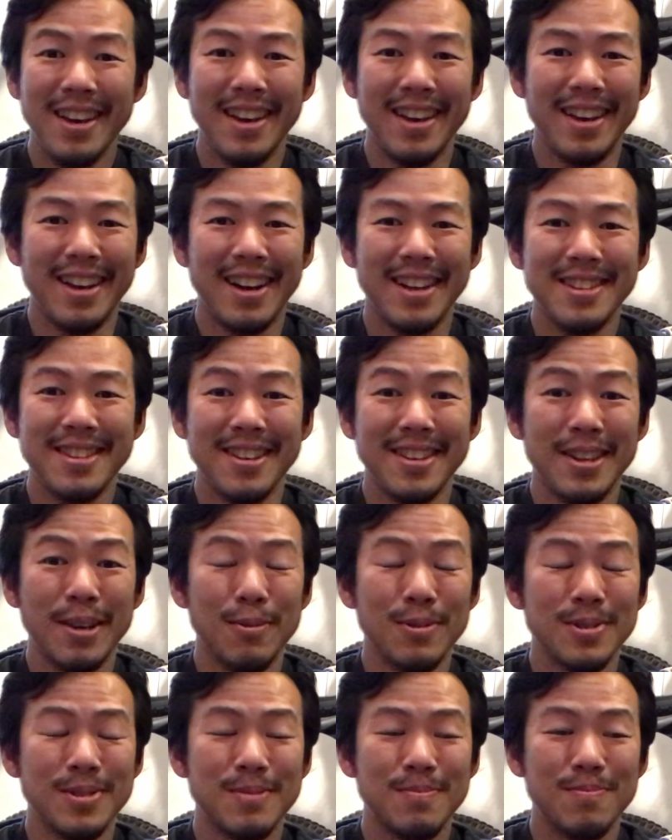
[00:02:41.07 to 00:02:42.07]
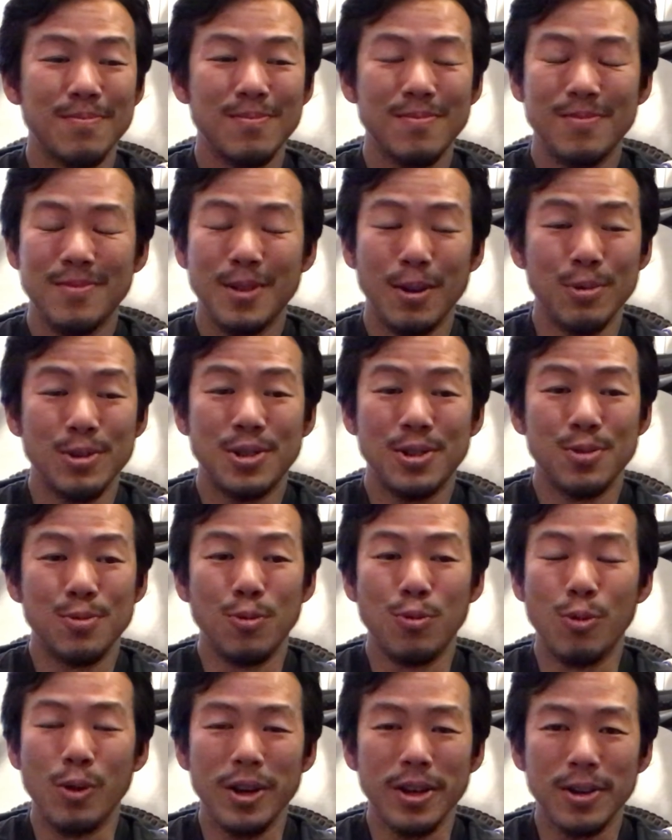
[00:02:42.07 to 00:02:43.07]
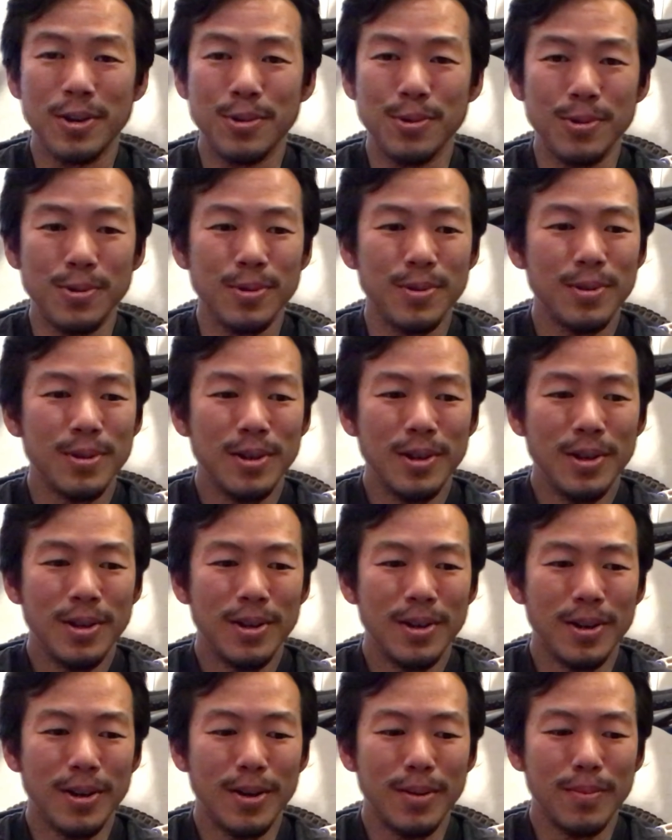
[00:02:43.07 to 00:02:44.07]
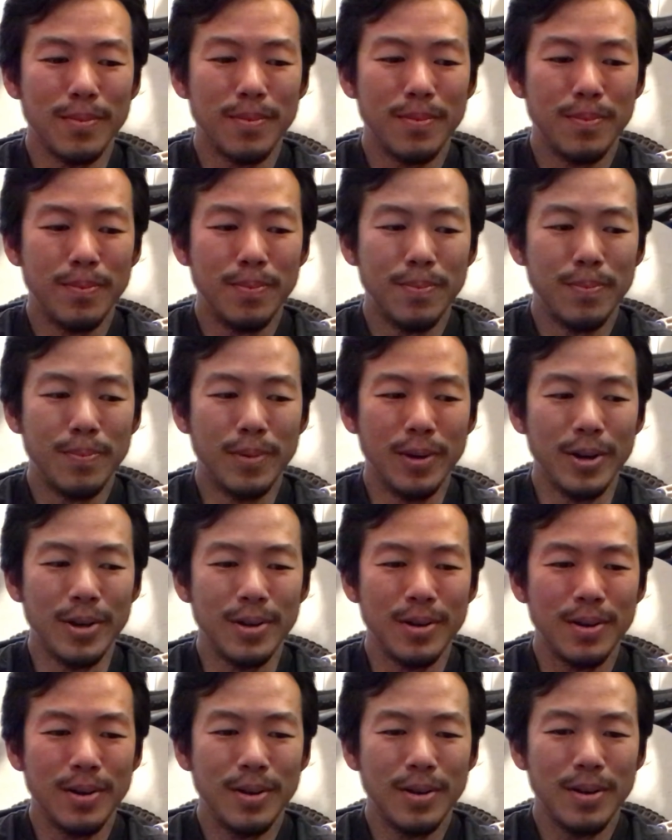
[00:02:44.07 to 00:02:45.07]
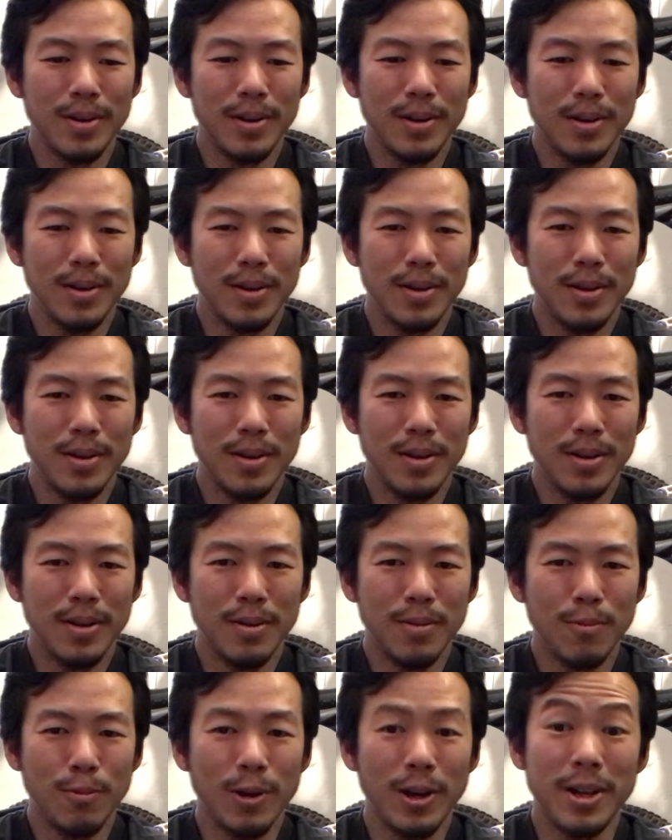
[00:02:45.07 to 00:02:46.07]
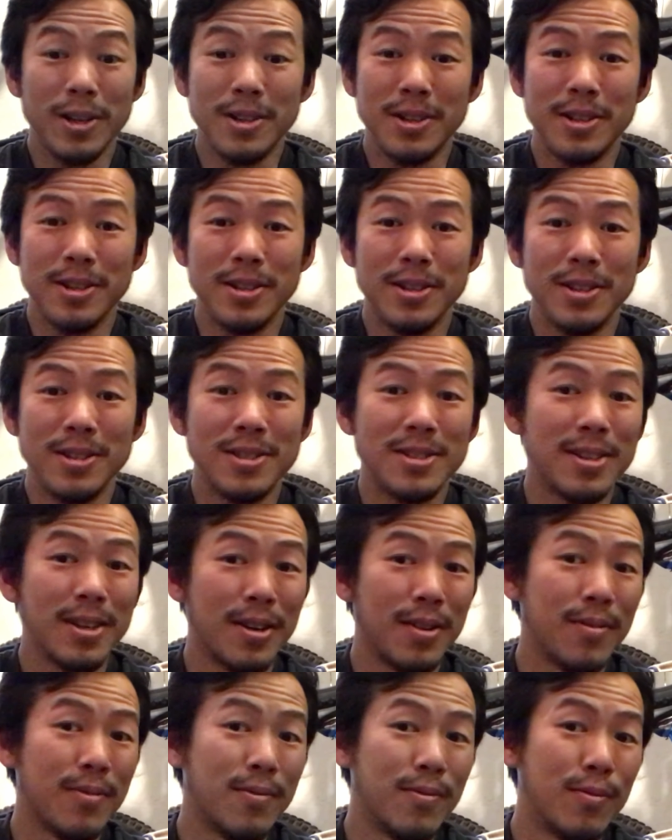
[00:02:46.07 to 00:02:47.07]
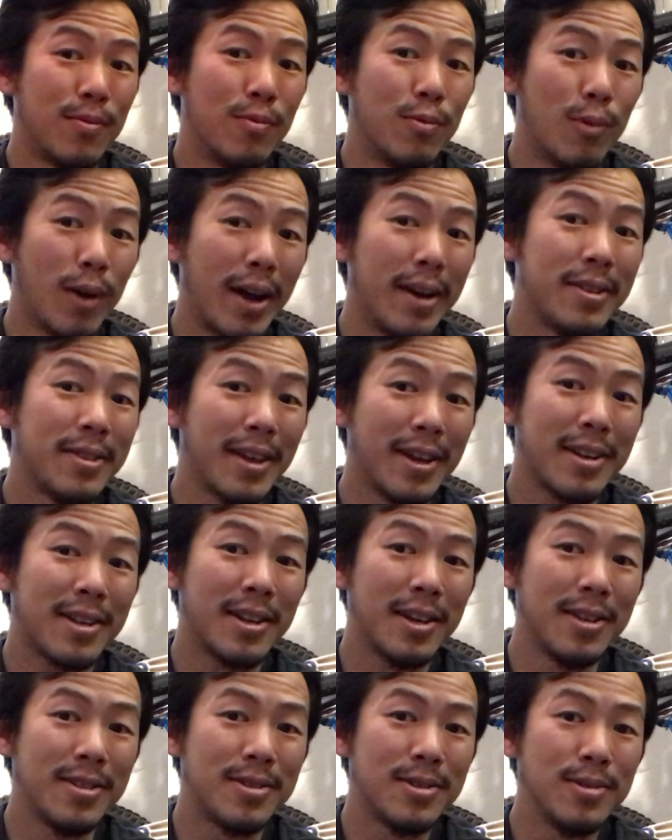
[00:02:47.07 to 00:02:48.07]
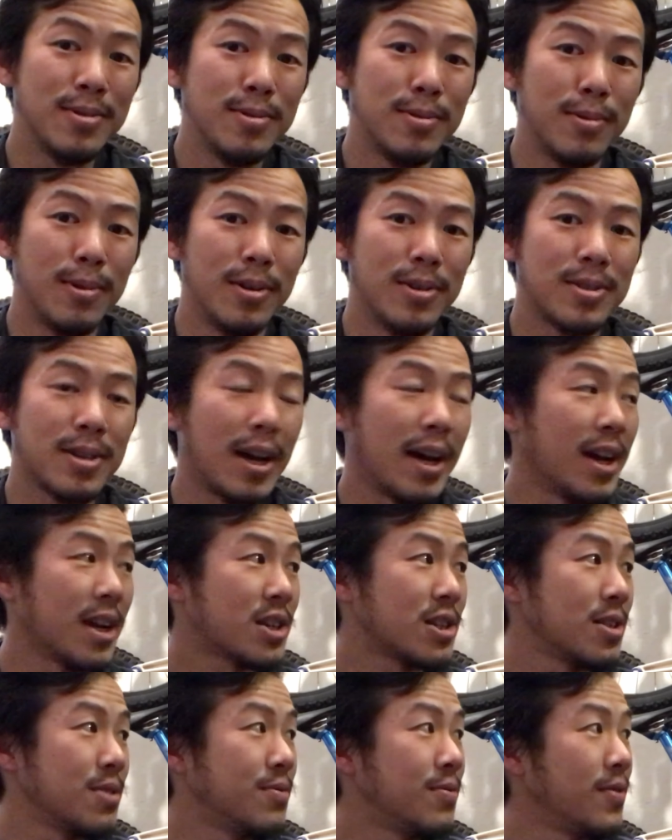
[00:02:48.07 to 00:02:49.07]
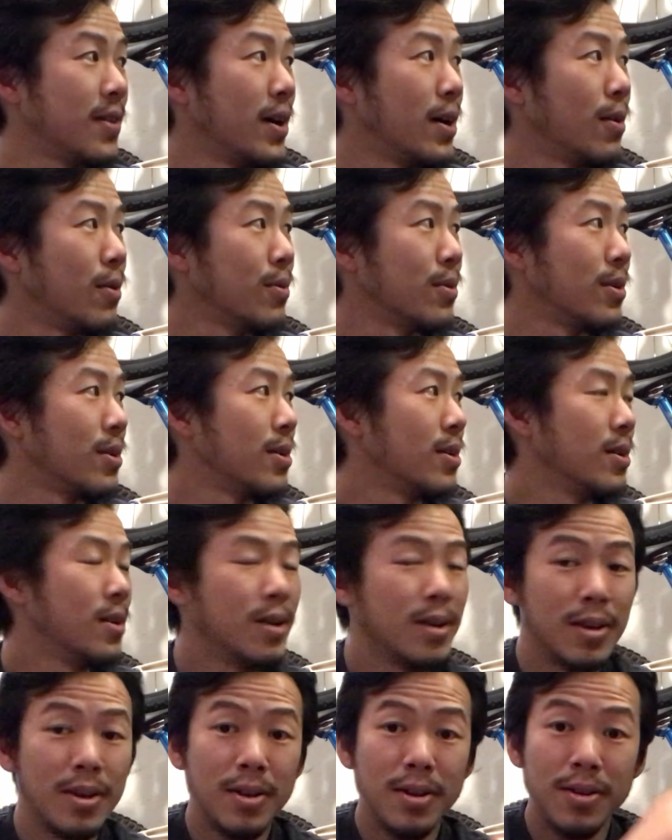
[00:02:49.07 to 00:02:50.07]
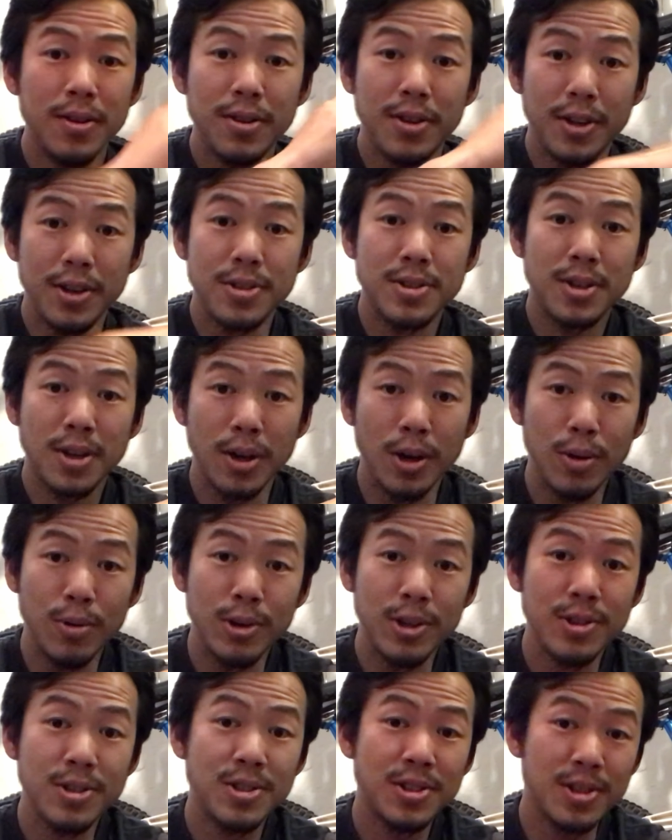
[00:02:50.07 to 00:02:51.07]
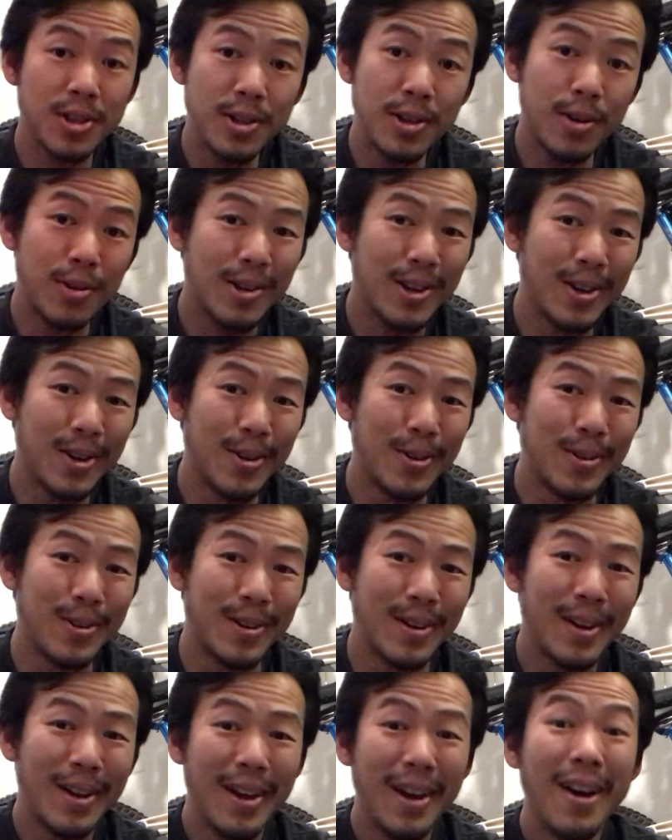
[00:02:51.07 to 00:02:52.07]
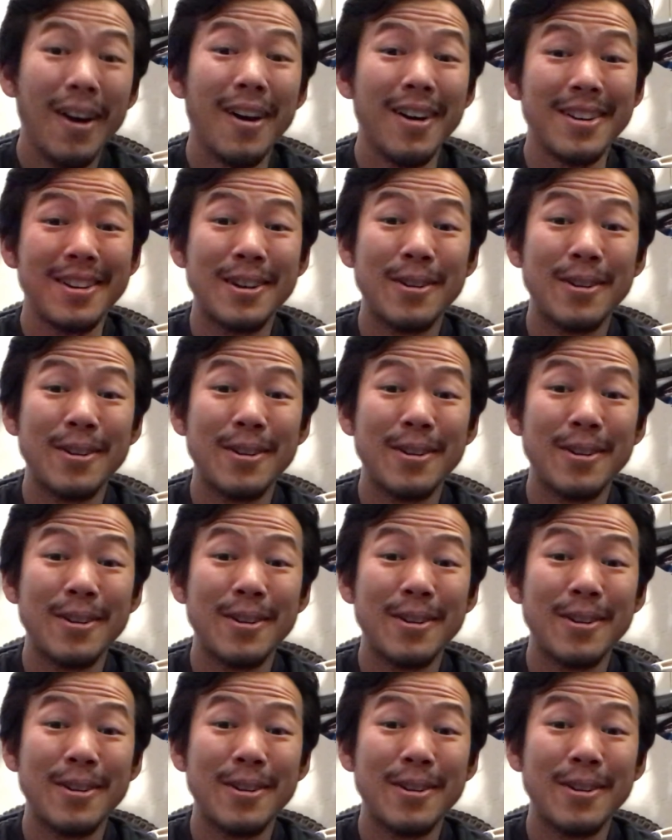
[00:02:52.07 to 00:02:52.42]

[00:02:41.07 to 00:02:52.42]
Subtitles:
and I thought that was just way cool. But what I did instead of ride that K2 was I actually found this Kona cinder cone on